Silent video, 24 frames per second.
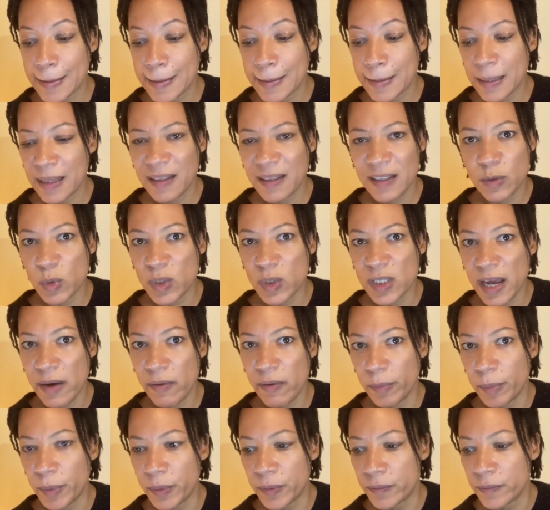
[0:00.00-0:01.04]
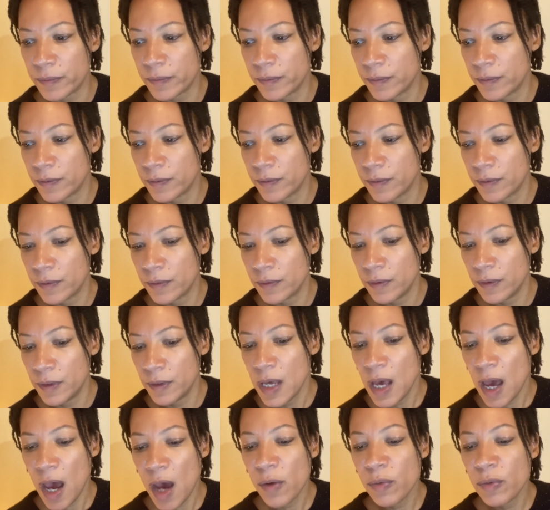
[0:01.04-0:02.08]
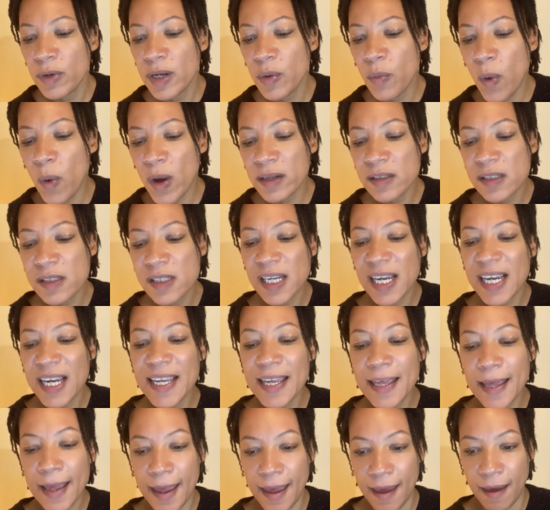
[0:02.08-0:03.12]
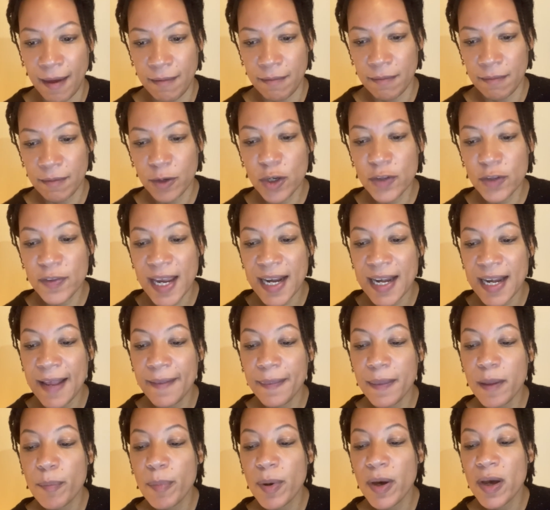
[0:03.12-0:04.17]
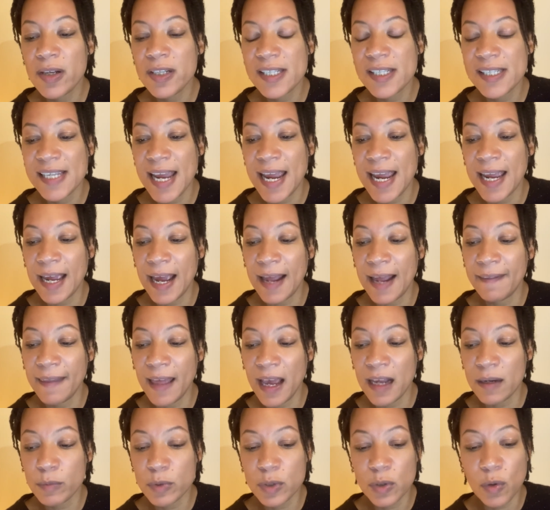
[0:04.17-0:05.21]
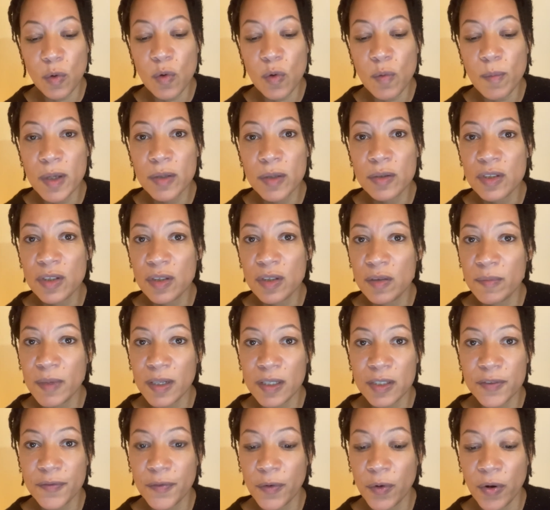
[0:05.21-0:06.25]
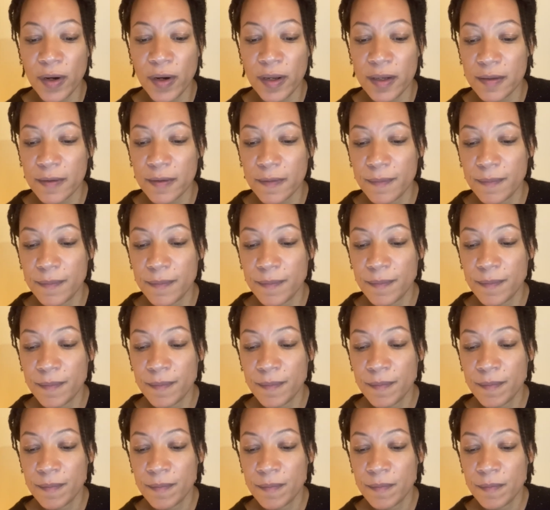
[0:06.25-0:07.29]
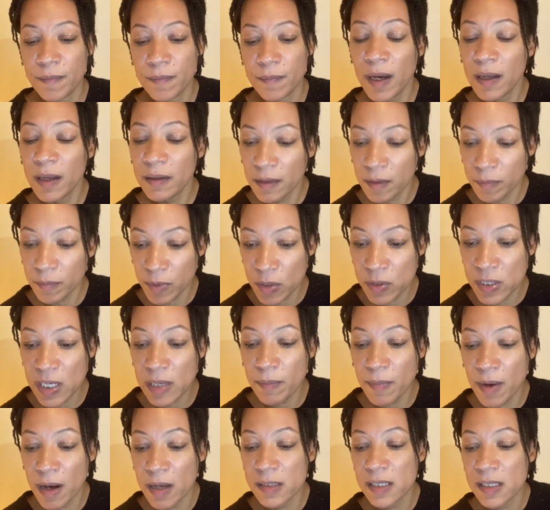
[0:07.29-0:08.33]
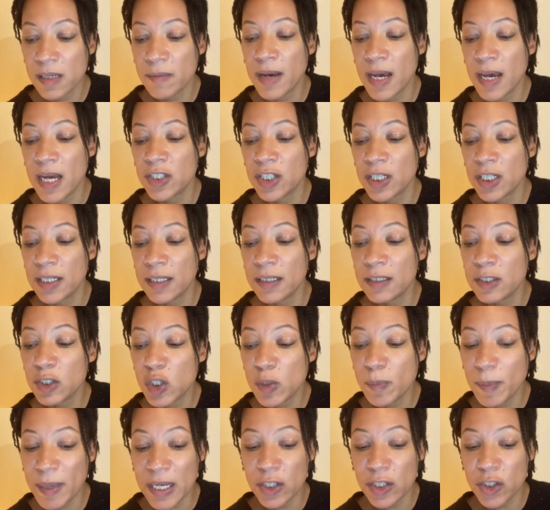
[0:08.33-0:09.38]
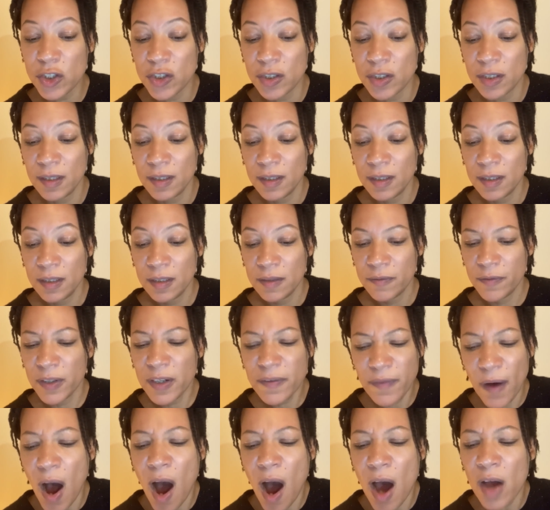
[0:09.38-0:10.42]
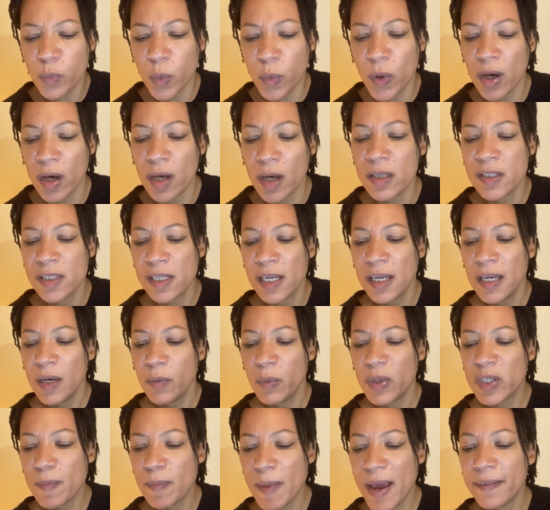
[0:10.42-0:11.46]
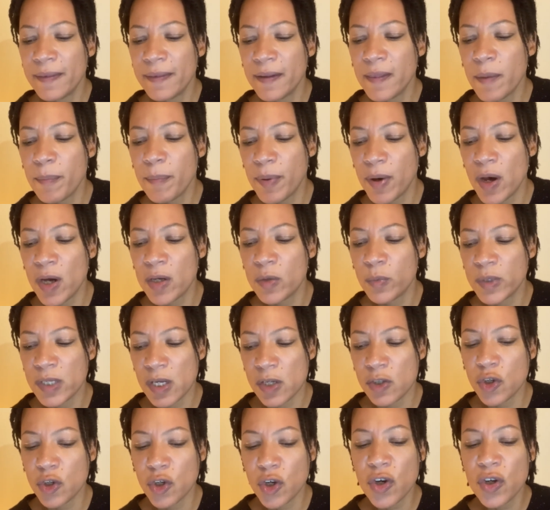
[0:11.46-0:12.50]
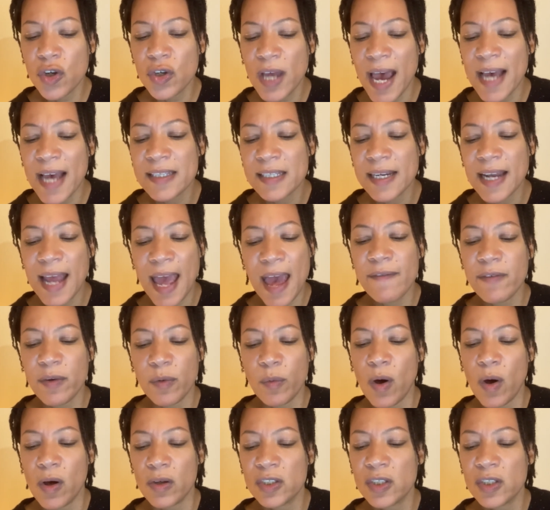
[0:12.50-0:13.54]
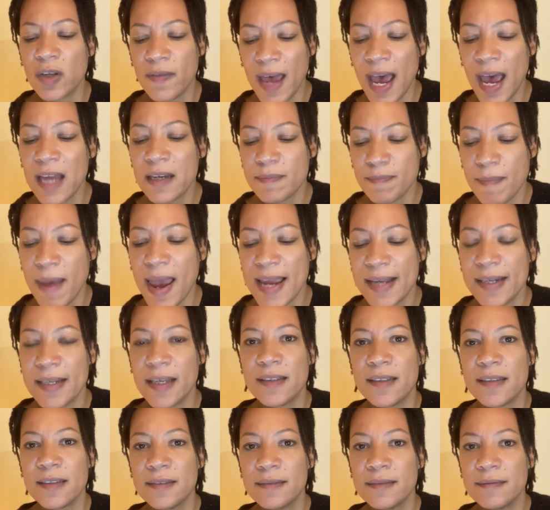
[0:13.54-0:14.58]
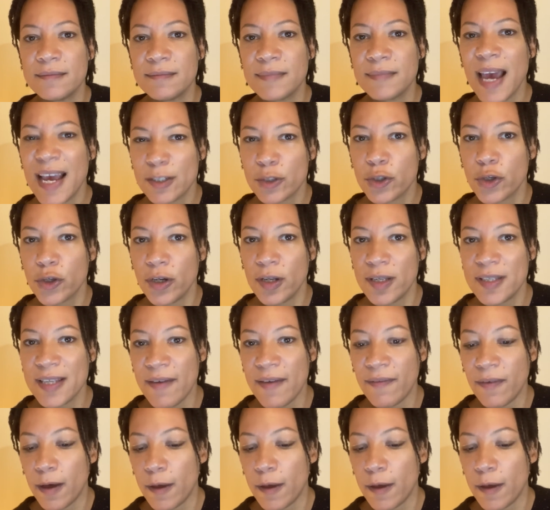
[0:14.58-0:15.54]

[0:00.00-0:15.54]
This was terrible. Only once a year could they let the bird sing, and that was almost too much for it. But the music master made a little speech, full of hard words, which meant that the bird was as good as it ever was, so that made it as good as ever.